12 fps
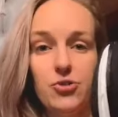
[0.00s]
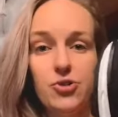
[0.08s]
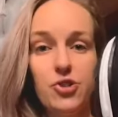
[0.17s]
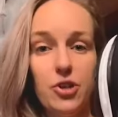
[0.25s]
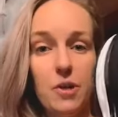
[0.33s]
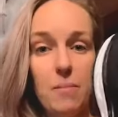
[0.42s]

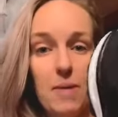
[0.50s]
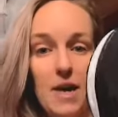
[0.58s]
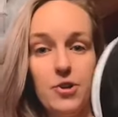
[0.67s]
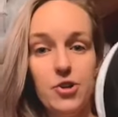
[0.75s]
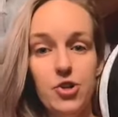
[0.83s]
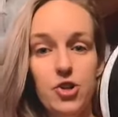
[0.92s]
shoes, you're going to
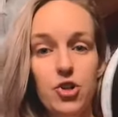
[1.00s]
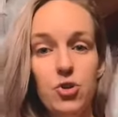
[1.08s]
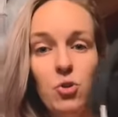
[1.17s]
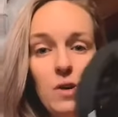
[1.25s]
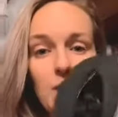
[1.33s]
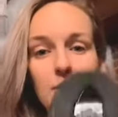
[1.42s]
buy your
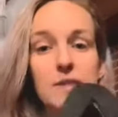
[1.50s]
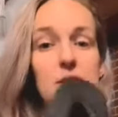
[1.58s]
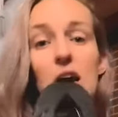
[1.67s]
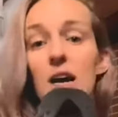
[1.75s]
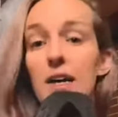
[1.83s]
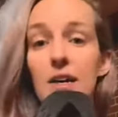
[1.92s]
shoe. It's
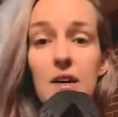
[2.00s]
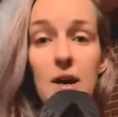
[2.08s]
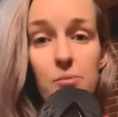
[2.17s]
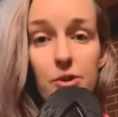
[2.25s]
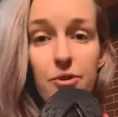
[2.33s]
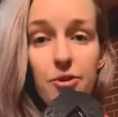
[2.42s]
not going to
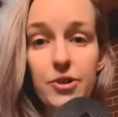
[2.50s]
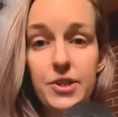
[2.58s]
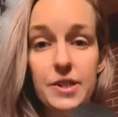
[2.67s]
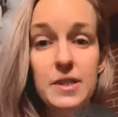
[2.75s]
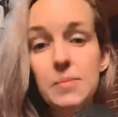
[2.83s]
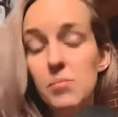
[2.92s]
come with your
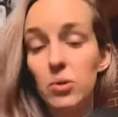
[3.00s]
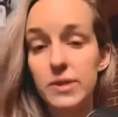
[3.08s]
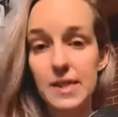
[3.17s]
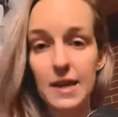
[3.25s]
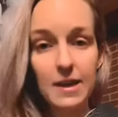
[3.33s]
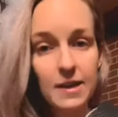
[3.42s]
cleats
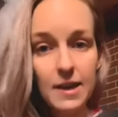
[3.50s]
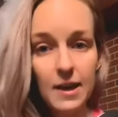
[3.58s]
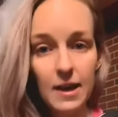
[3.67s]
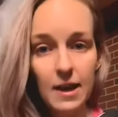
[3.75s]
most likely.